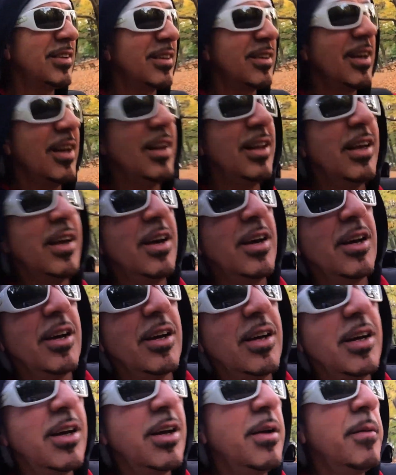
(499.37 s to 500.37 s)

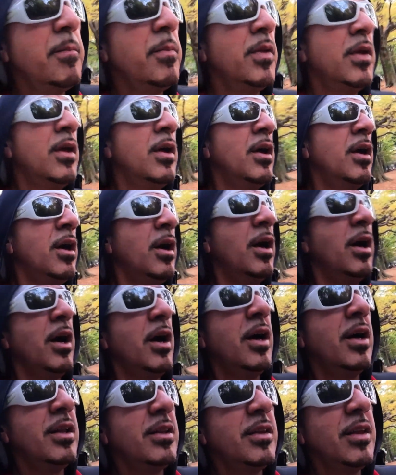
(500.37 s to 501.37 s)
atelier,
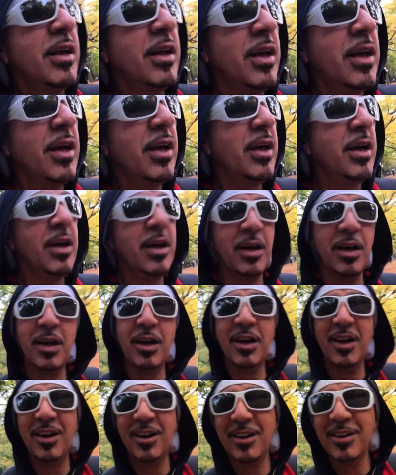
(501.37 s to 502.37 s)
and
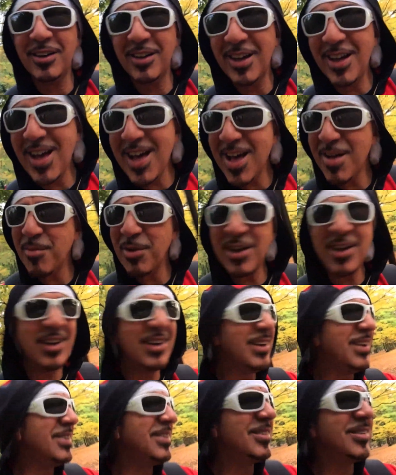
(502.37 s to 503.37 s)
uh, yeah, man,
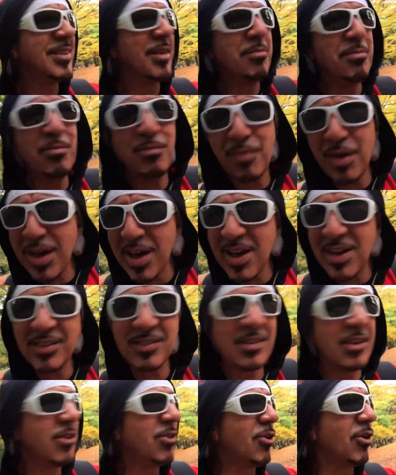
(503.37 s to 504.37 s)
he had this
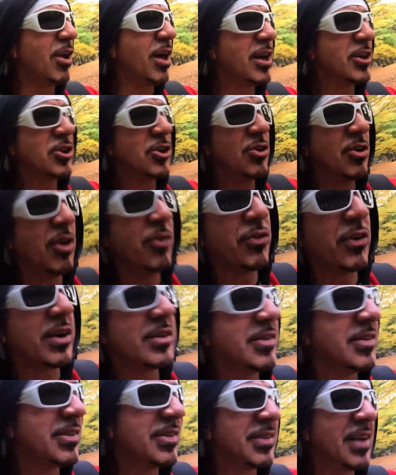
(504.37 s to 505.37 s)
amazing collection of
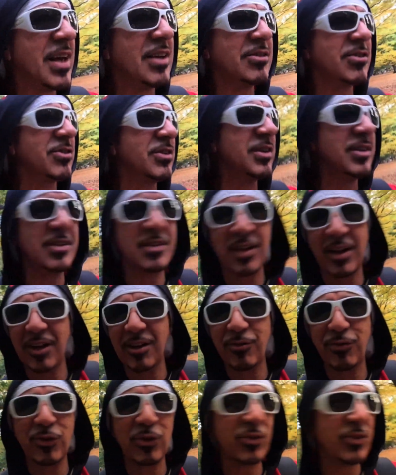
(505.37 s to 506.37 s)
accessories,
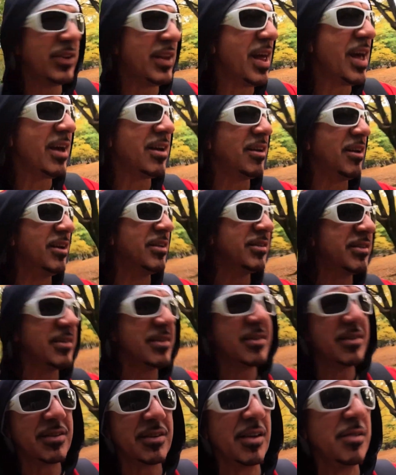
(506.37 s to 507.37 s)
like from
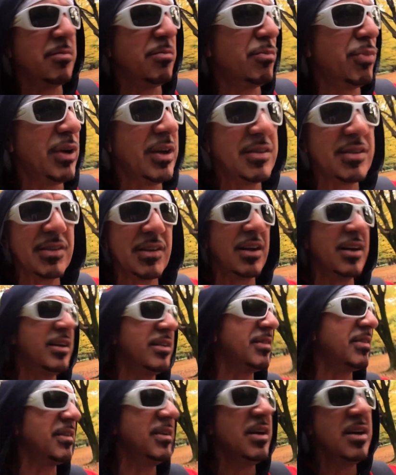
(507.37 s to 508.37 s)
necklaces and
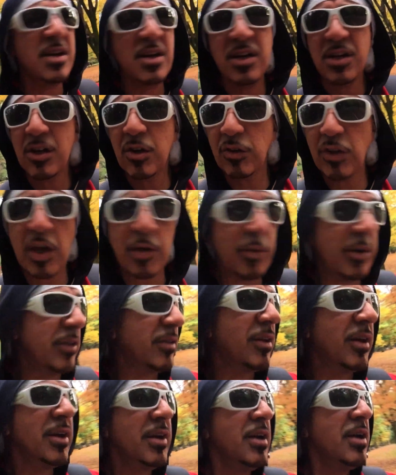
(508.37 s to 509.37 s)
bracelets, you name it.